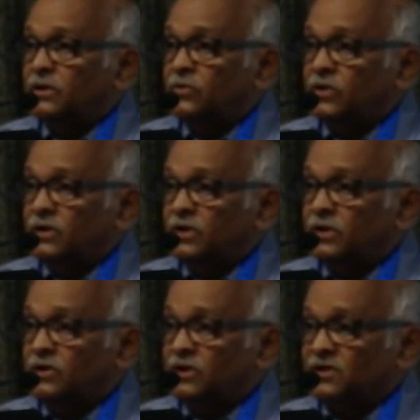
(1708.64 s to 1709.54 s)
Your
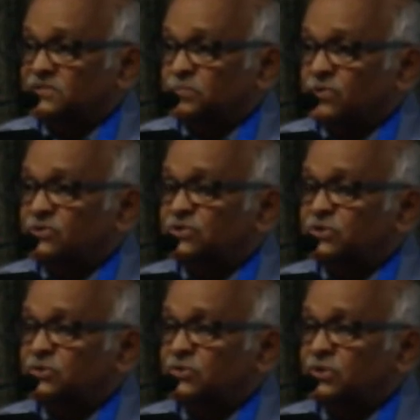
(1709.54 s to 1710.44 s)
response
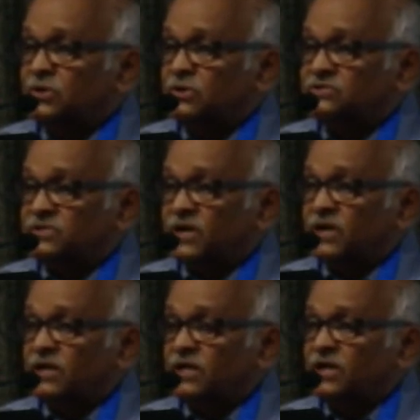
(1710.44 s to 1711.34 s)
to
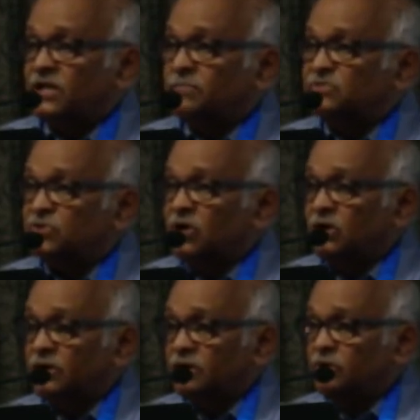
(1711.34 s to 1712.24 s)
circadian rhythm is gone.